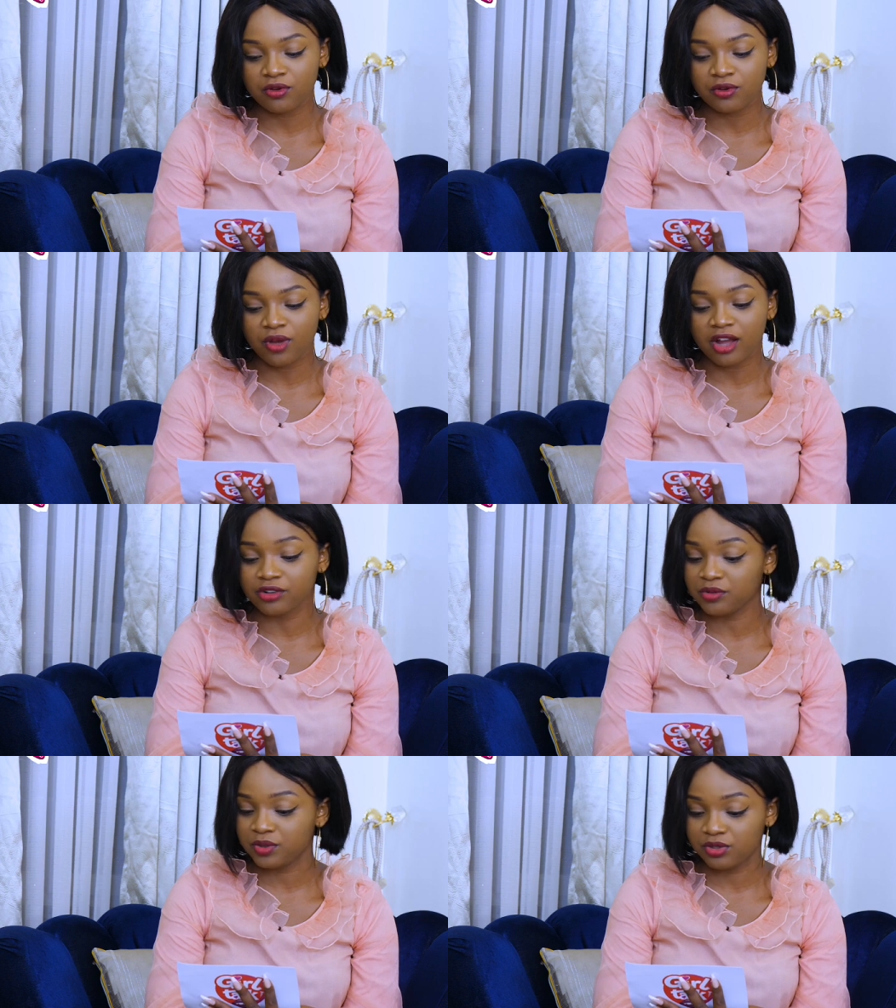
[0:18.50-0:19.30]
I'm going to
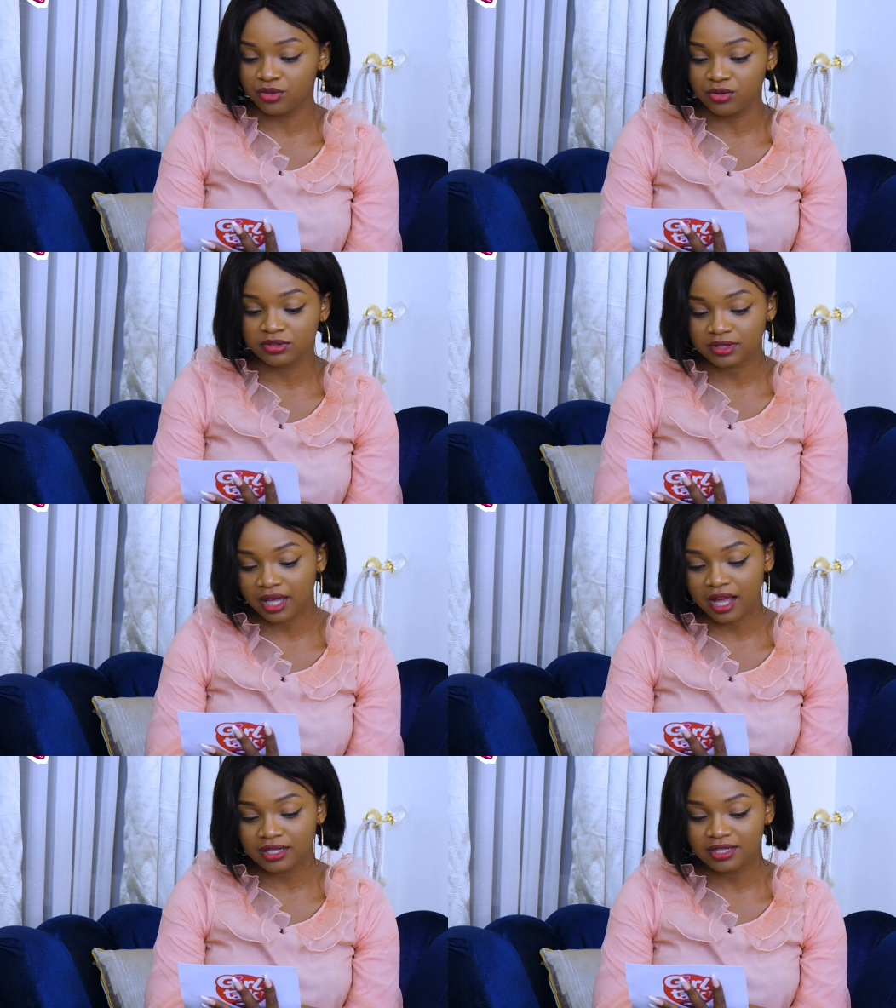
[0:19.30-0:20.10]
agree with you on
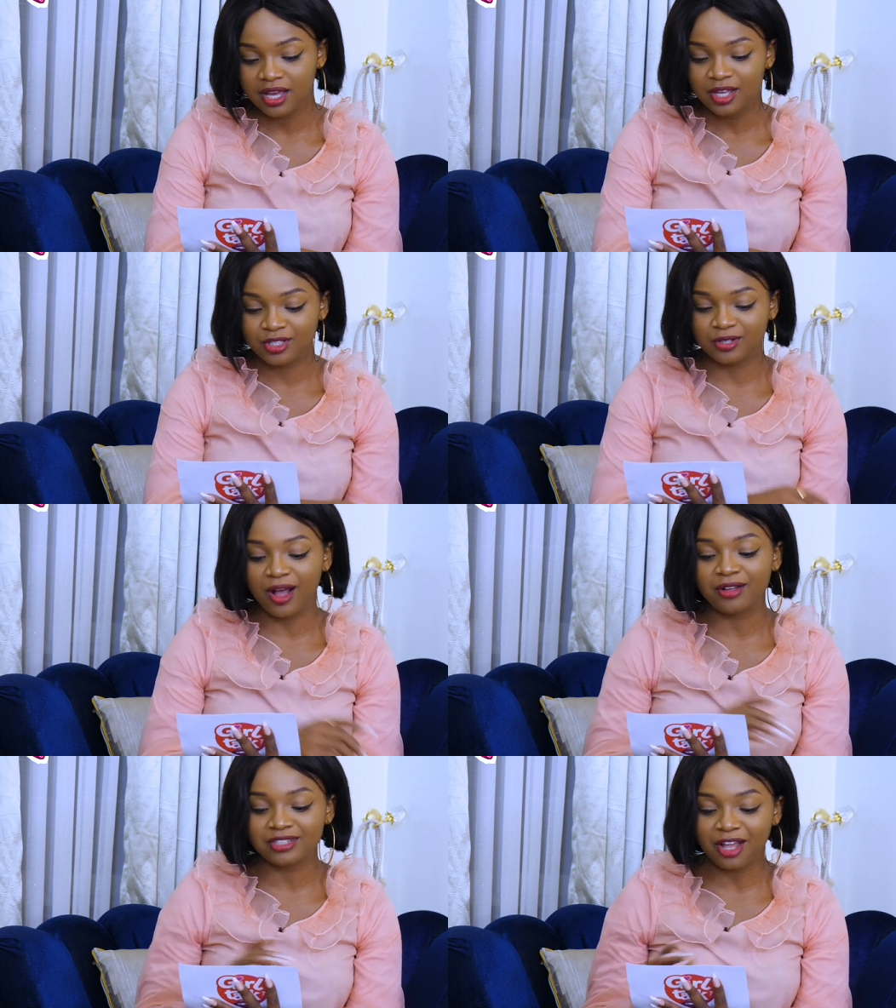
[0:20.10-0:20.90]
that. So
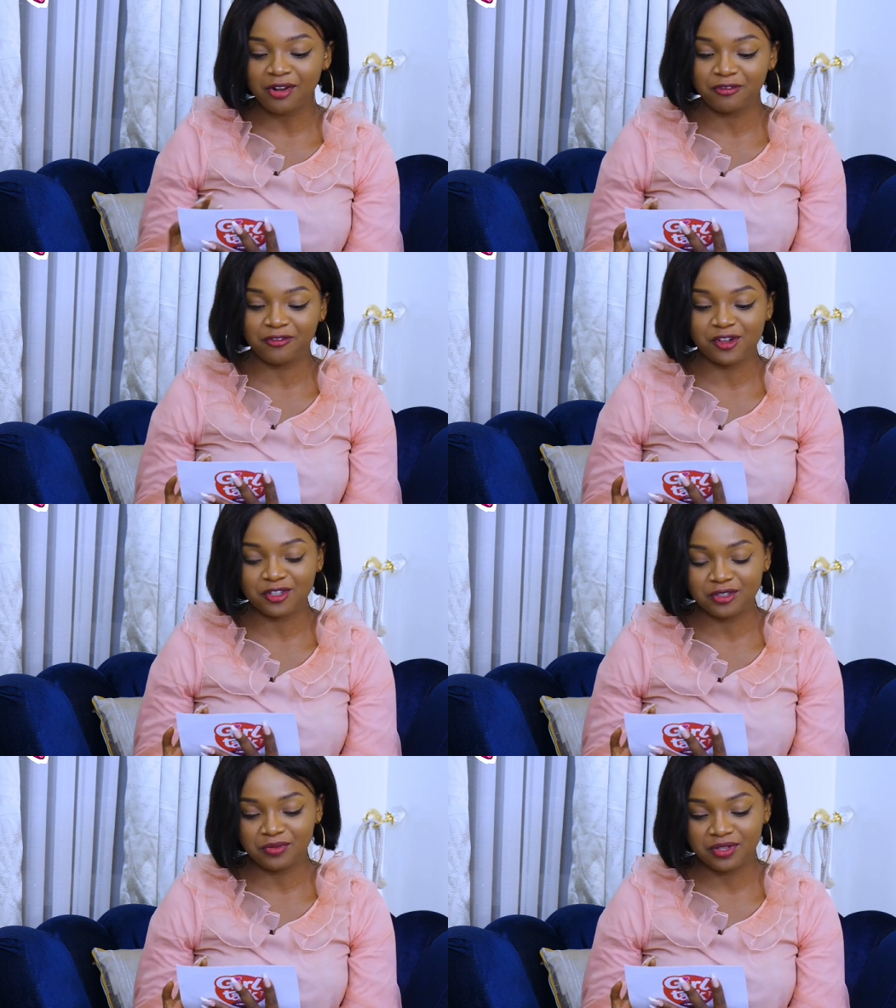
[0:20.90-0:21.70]
I'll start off
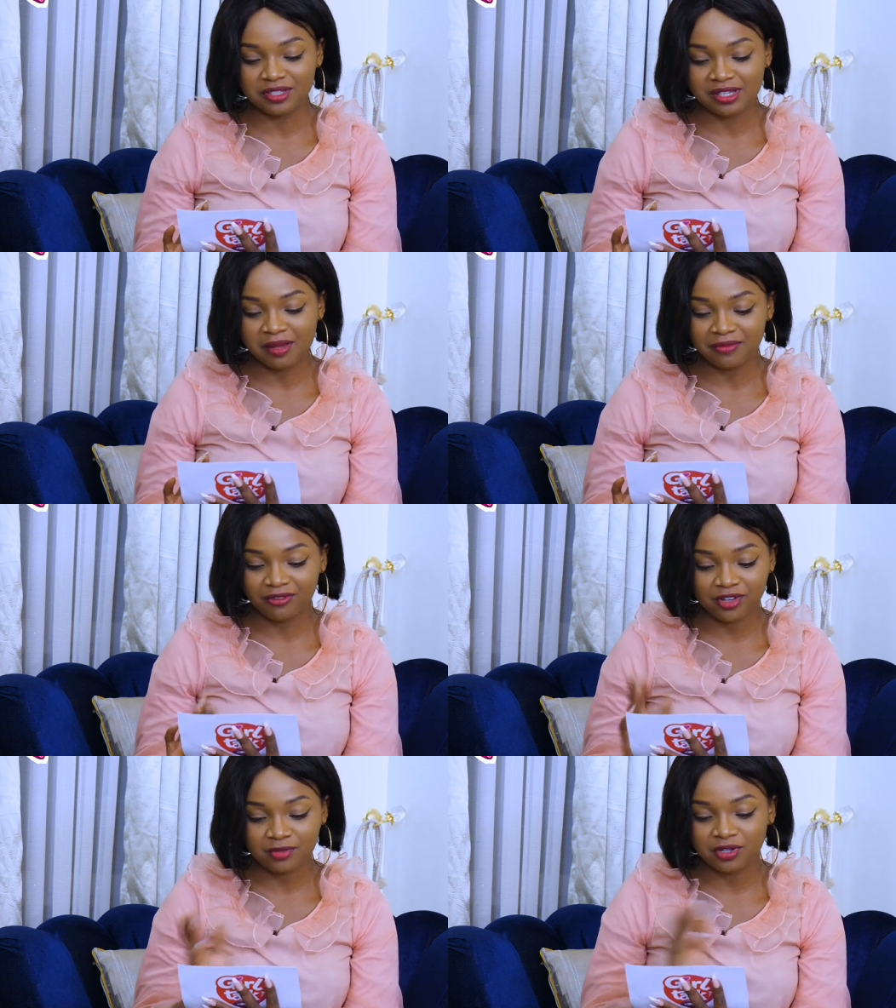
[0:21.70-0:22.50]
first with the
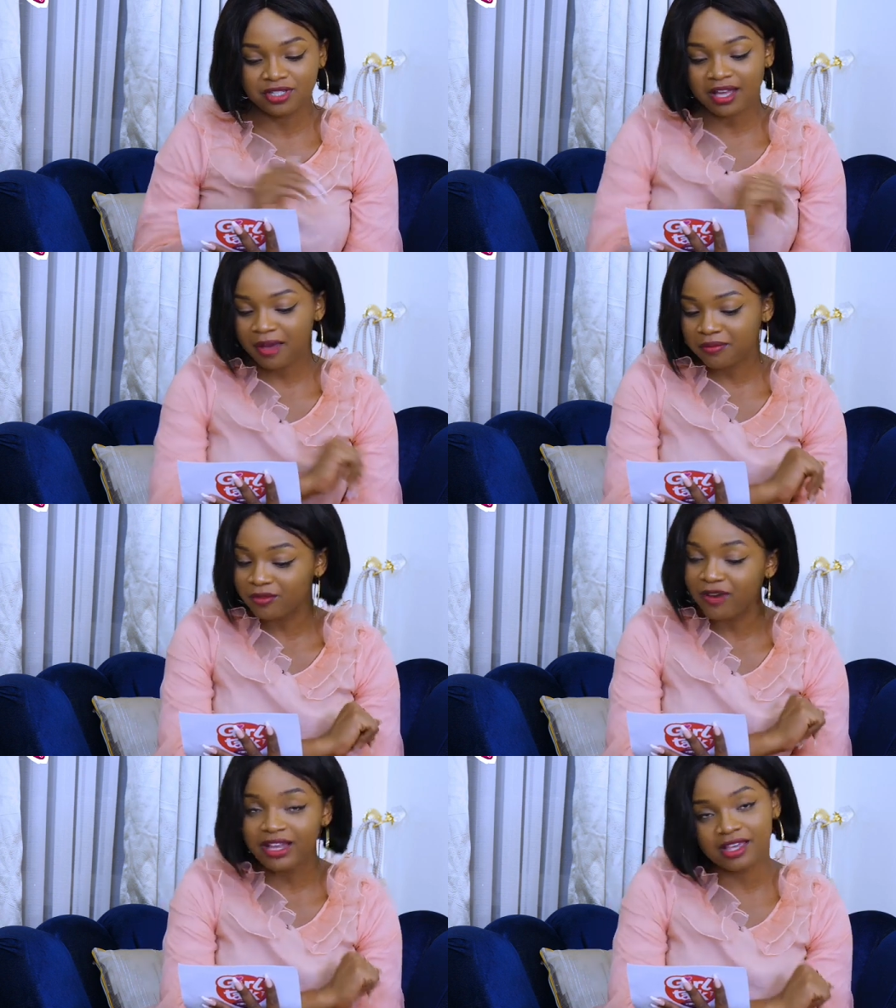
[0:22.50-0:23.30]
first body type
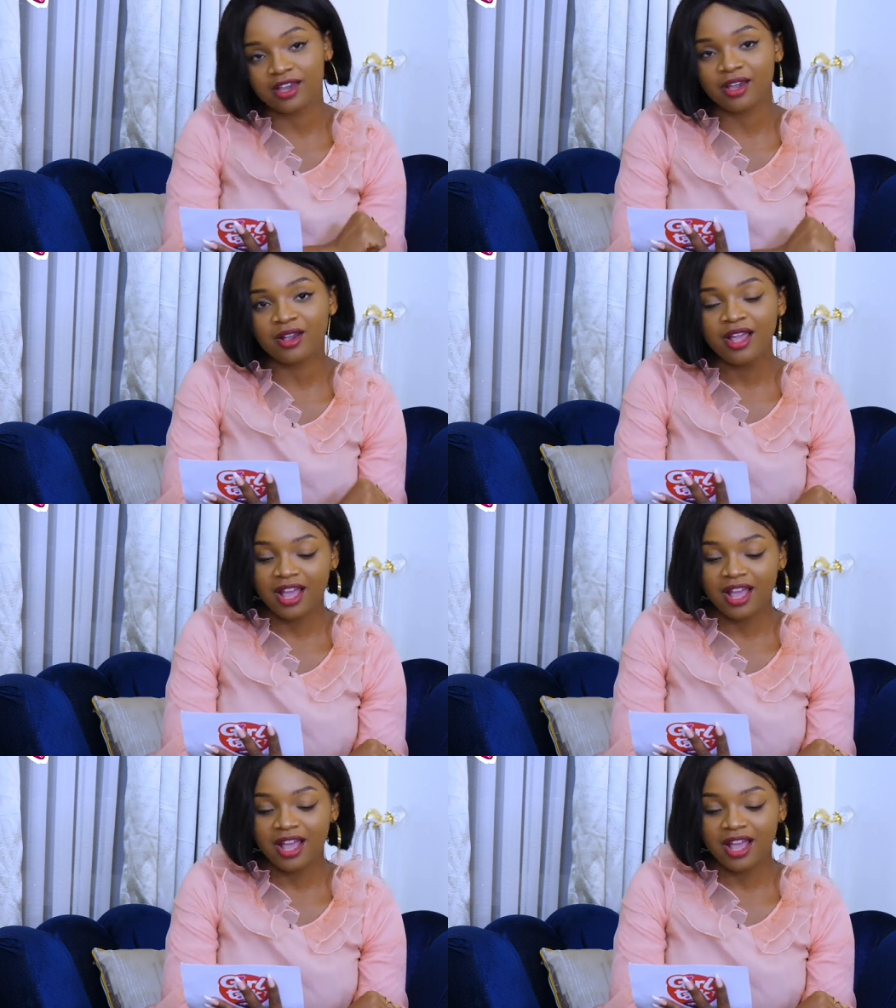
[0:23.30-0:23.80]
right here.